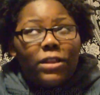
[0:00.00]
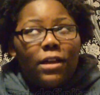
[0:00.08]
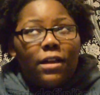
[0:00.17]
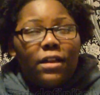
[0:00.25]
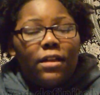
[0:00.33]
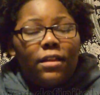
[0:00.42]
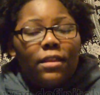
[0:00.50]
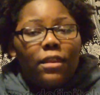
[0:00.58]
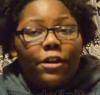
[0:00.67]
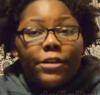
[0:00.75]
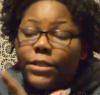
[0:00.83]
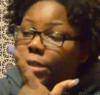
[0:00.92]

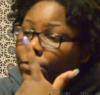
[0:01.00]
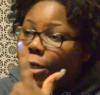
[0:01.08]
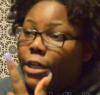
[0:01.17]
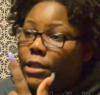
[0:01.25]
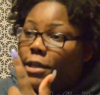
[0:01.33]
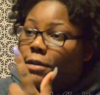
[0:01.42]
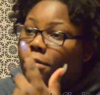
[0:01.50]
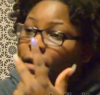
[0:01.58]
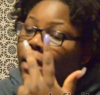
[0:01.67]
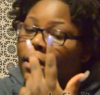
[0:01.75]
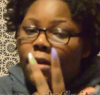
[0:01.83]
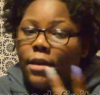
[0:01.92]
largest workload,
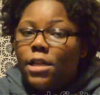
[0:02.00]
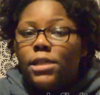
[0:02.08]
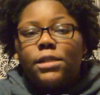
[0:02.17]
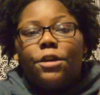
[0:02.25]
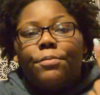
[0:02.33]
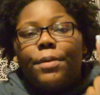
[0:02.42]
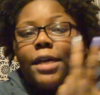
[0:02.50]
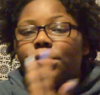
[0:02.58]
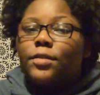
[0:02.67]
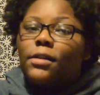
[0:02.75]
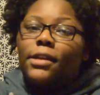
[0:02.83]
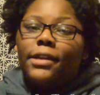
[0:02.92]
still
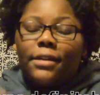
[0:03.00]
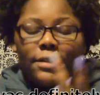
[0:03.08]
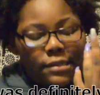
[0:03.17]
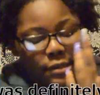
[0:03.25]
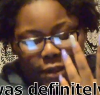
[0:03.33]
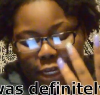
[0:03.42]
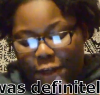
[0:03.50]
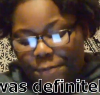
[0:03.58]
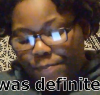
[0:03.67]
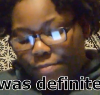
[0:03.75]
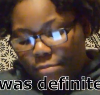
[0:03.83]
passed with all A's. So yeah.